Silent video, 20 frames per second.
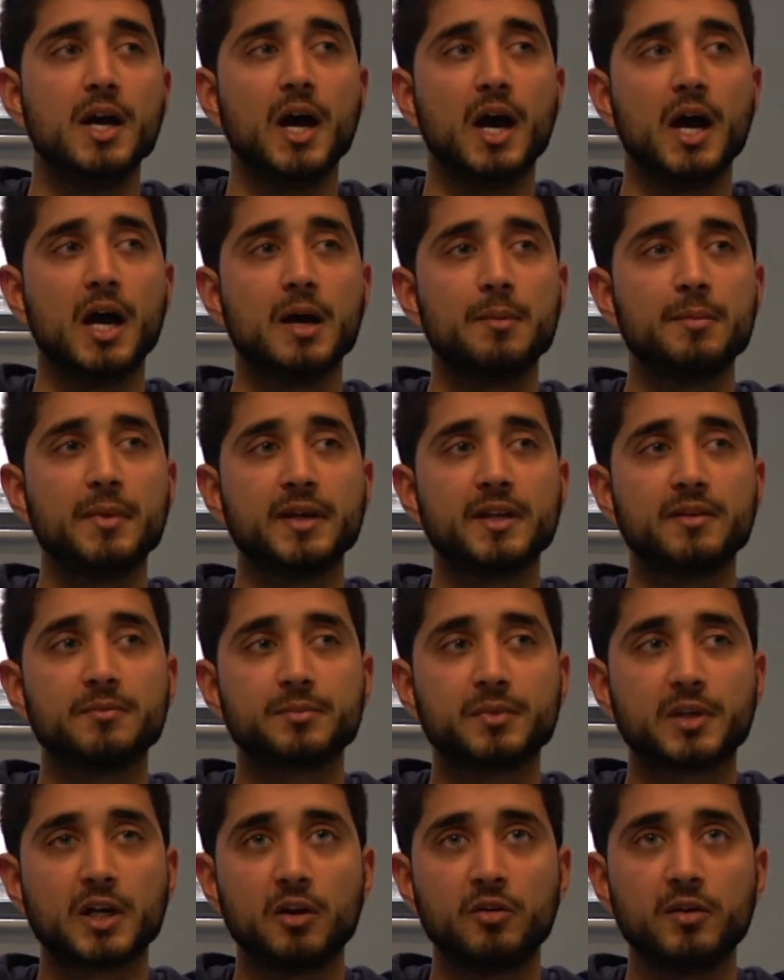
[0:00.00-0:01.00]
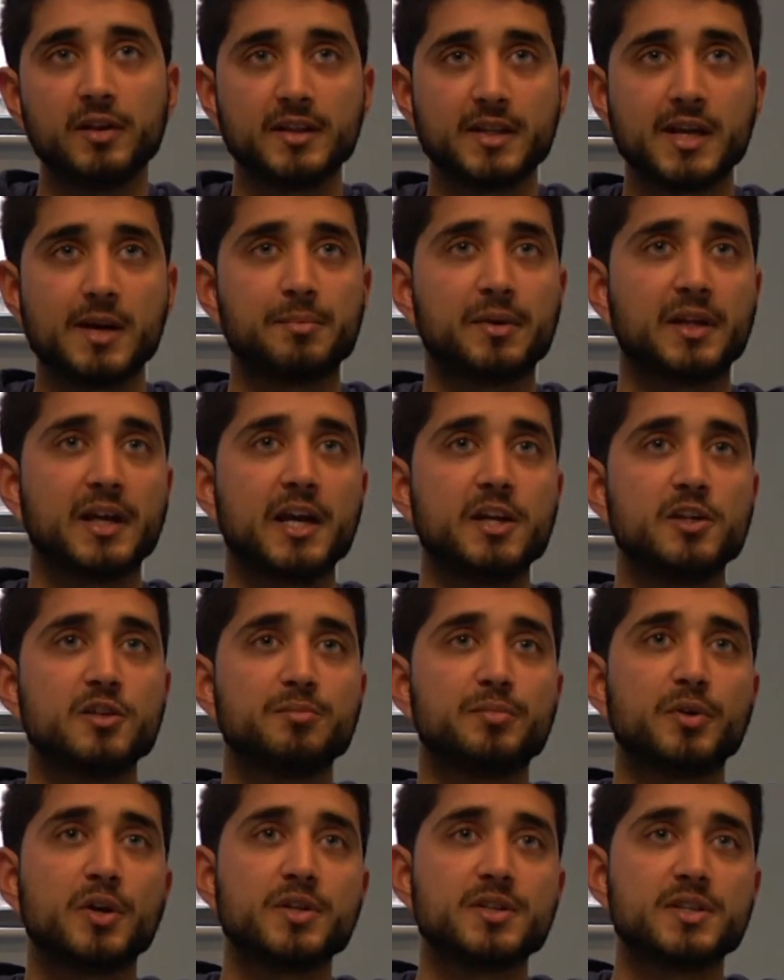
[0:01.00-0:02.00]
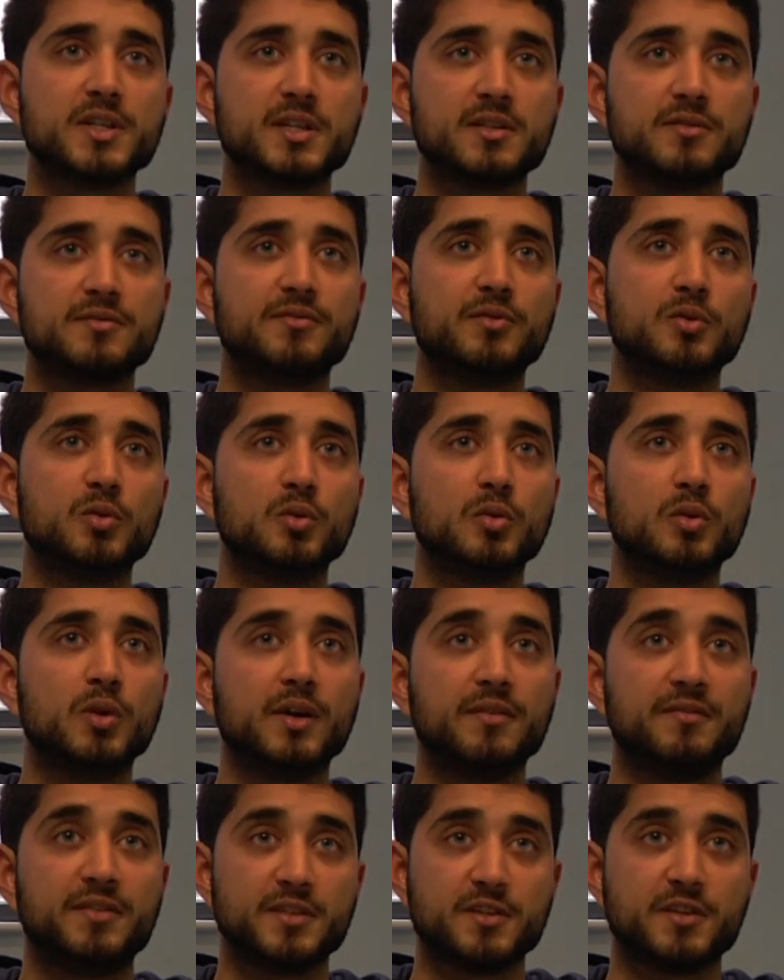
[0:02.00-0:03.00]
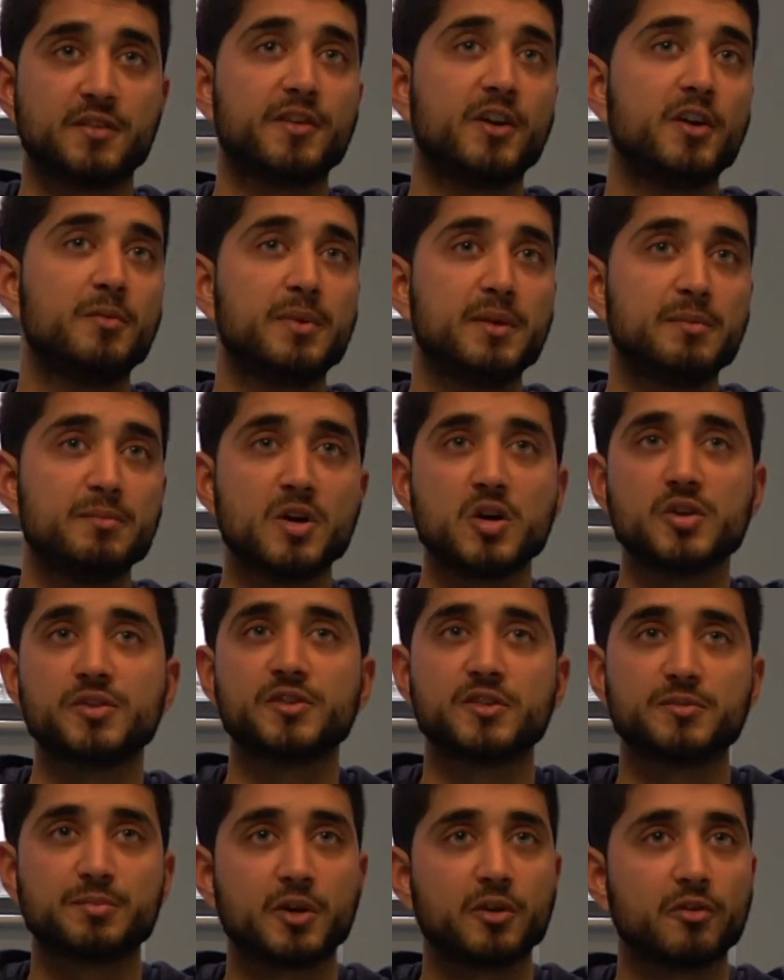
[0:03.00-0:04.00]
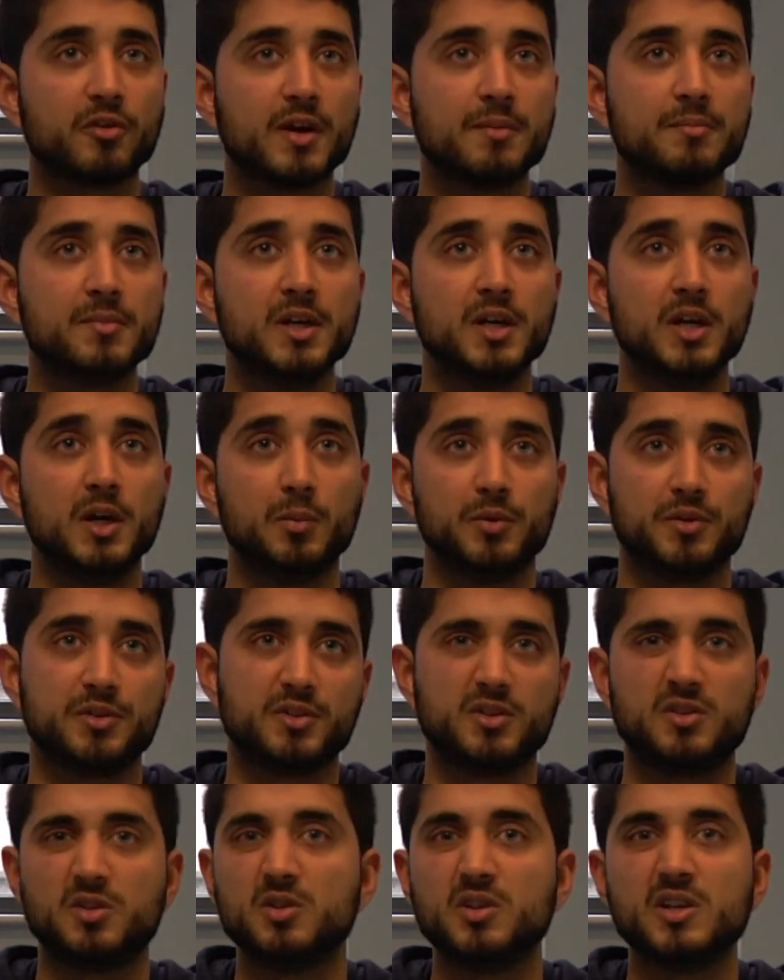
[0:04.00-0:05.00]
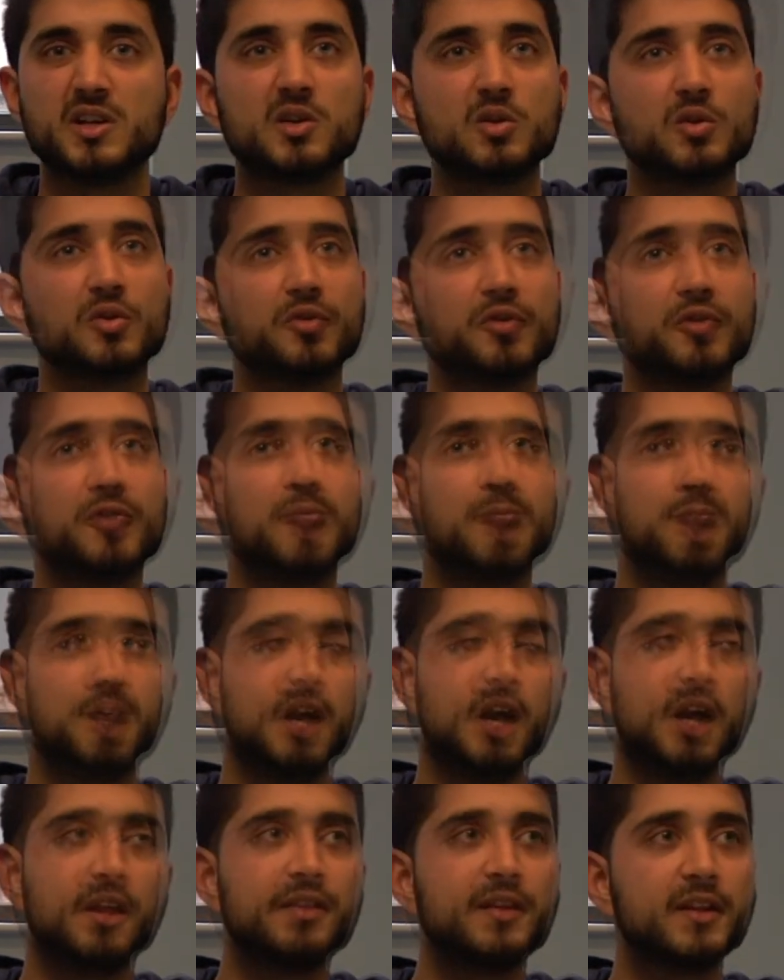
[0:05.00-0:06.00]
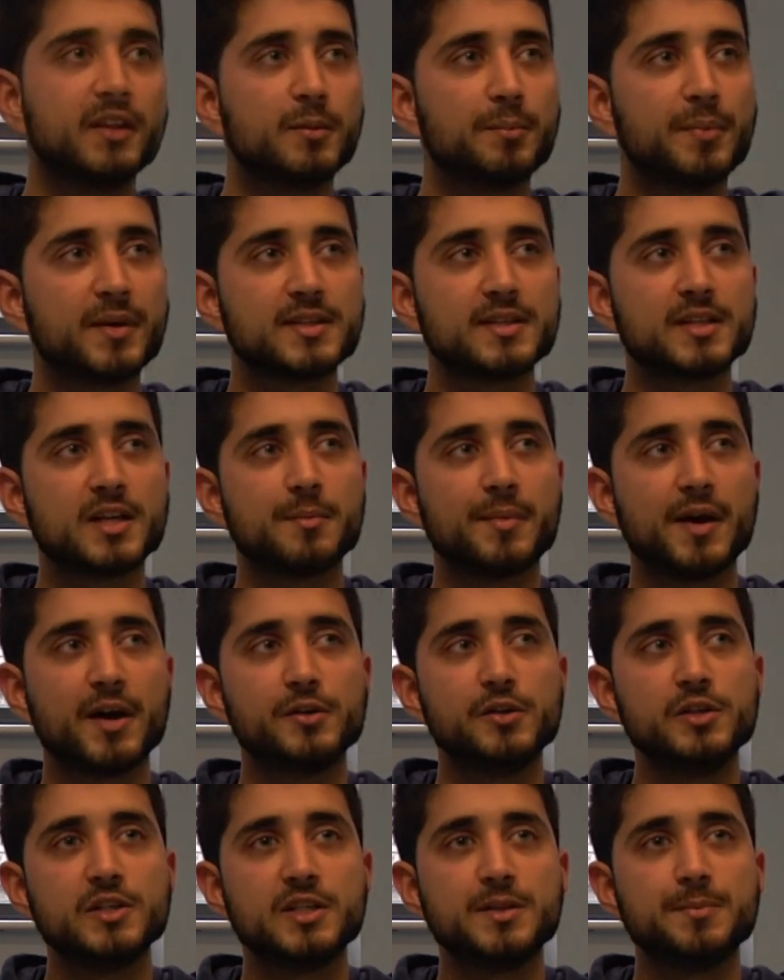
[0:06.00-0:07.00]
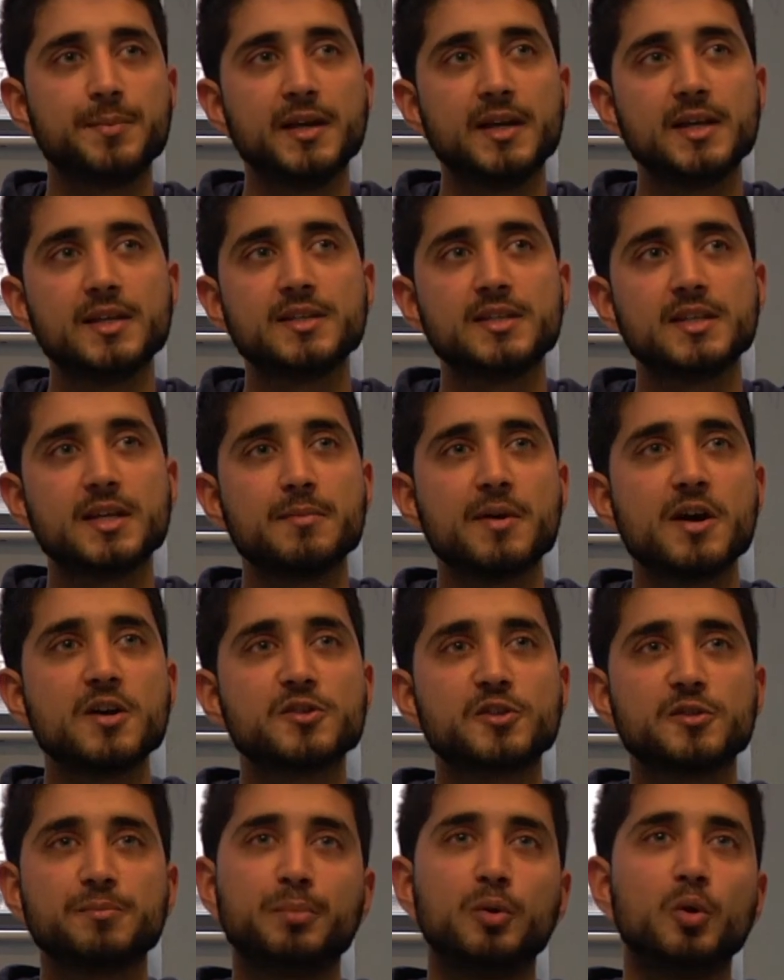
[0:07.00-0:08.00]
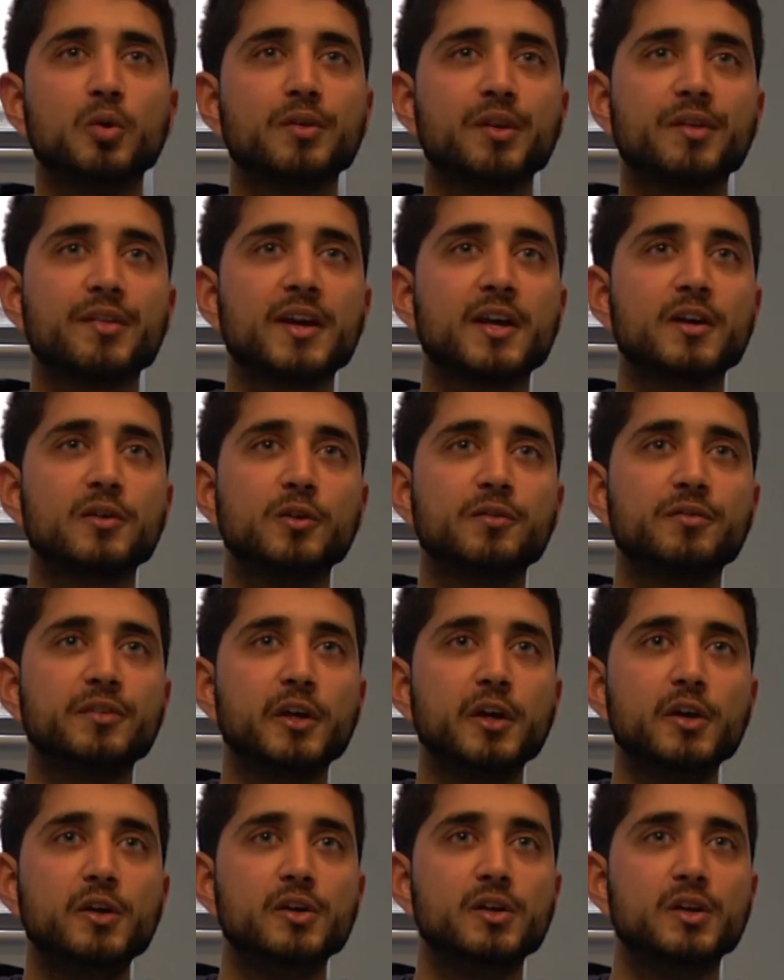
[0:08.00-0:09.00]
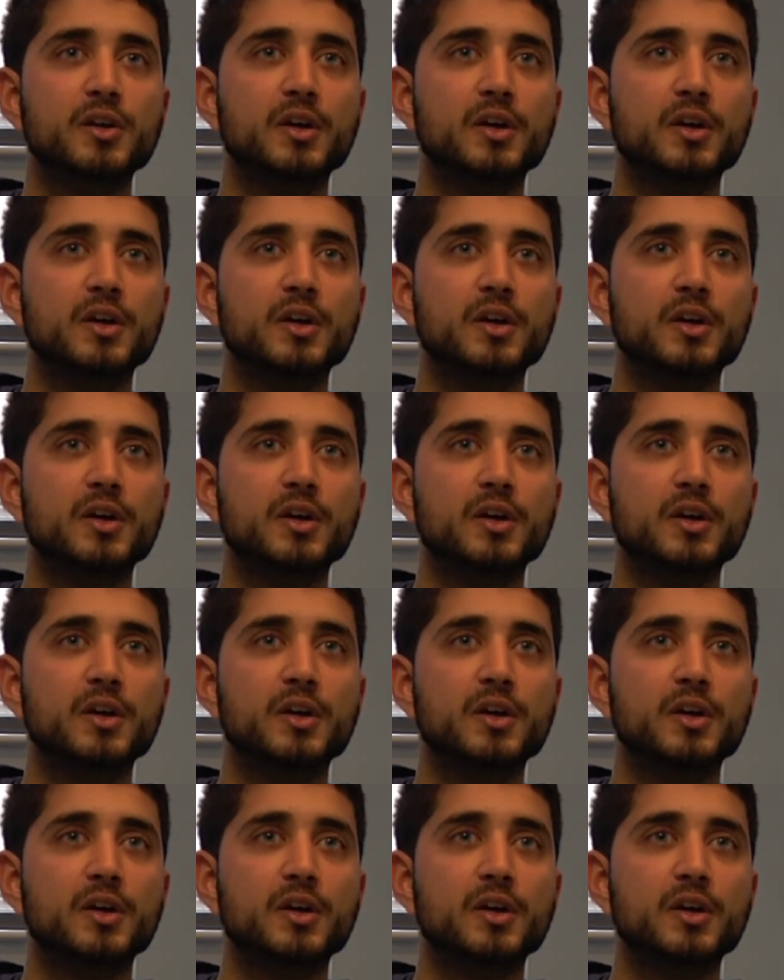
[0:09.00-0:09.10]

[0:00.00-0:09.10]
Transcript: And I'm currently in the application process for a physiotherapy master's programme, which is a two-year course. I think the best thing about UCB is the amount of support that they can offer you